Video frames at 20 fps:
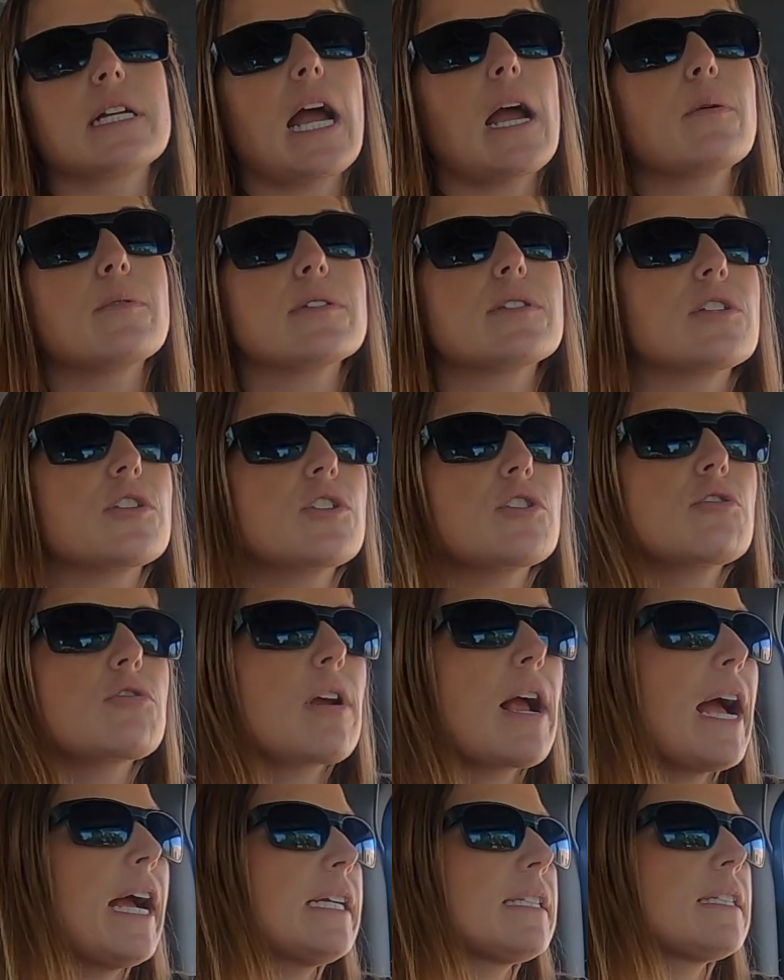was
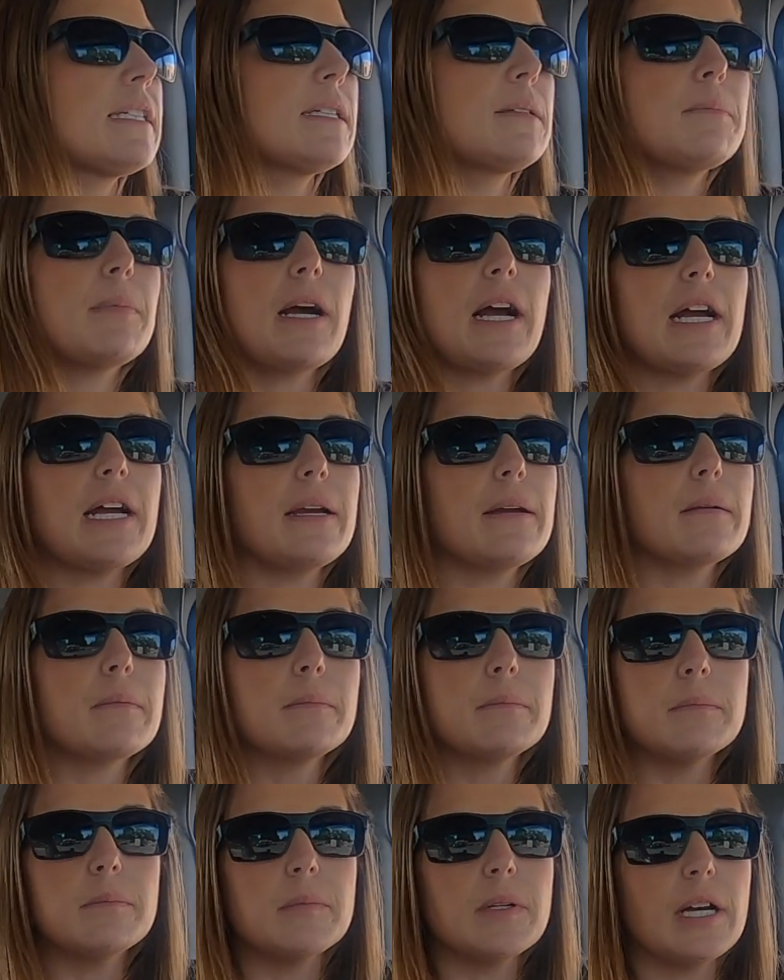distracted by
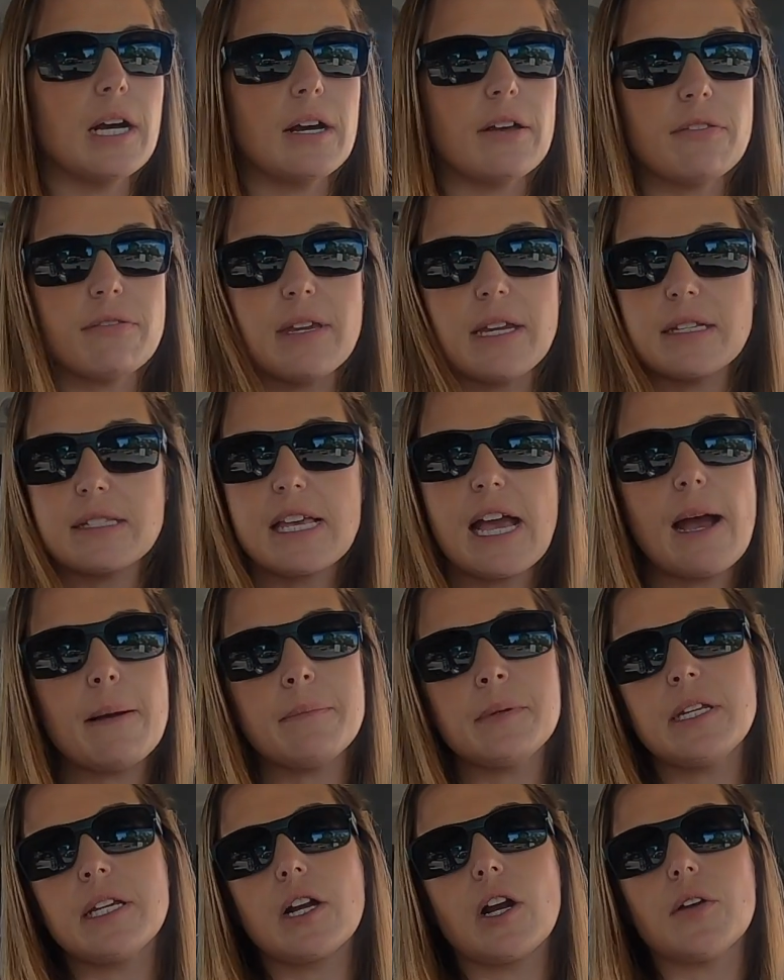things
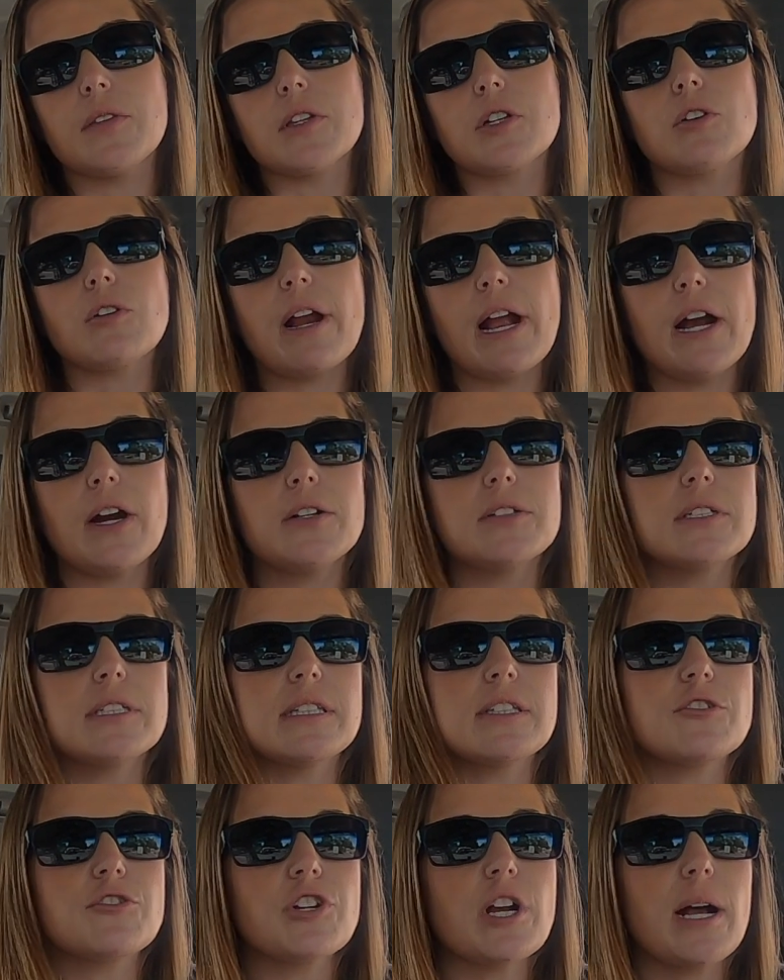happening on the ground at
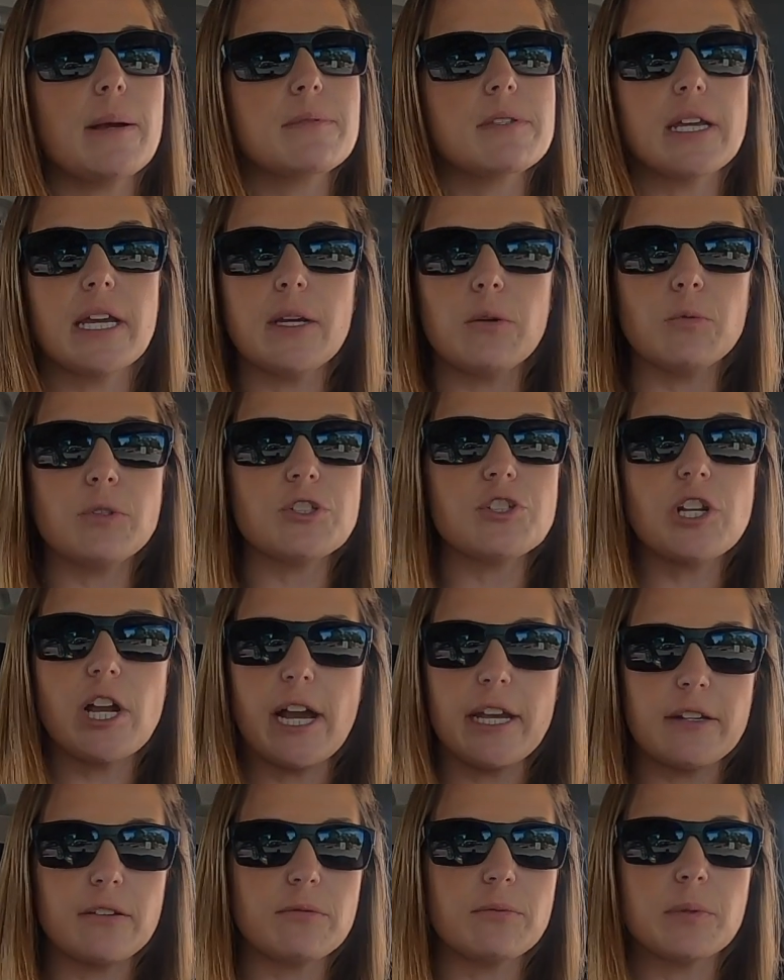the job site, which
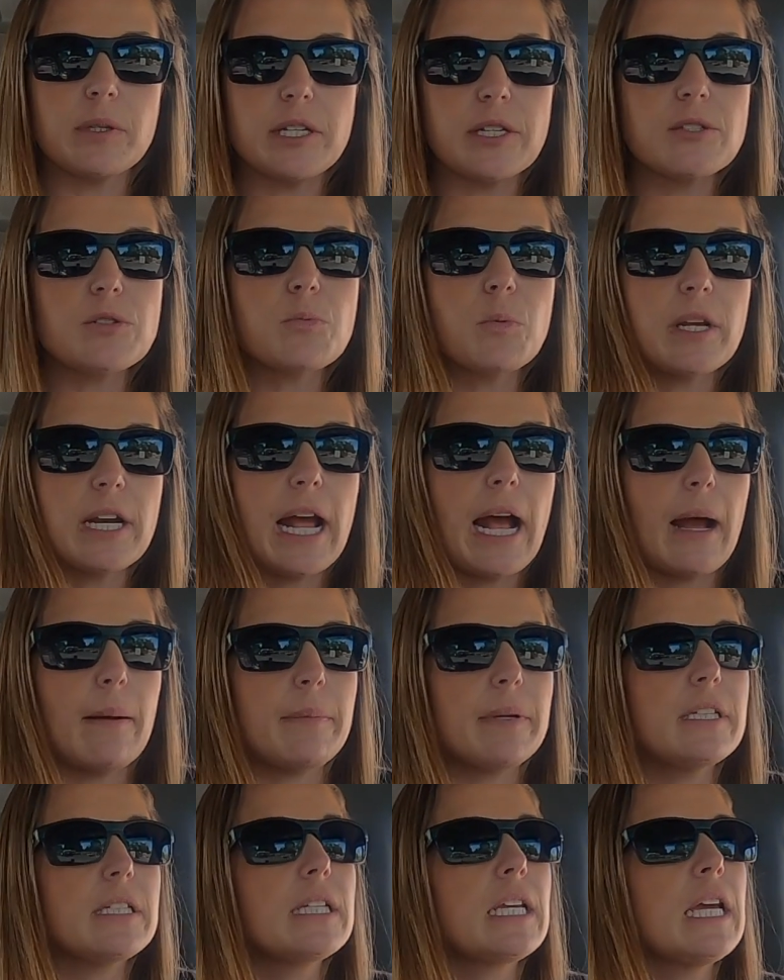kind of is what
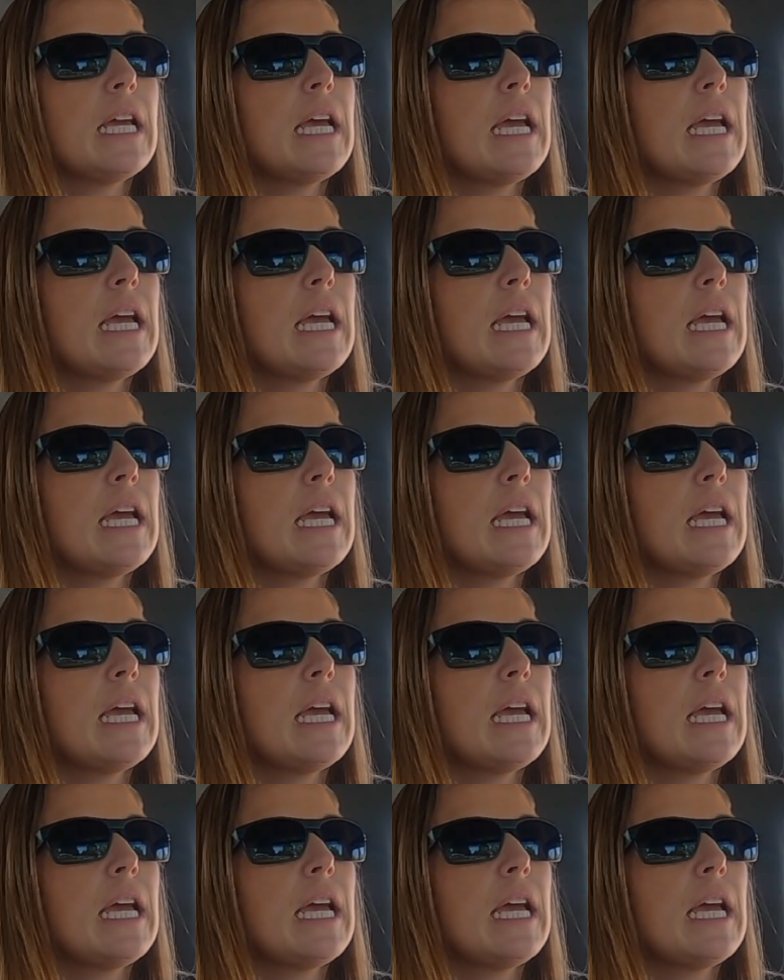happened.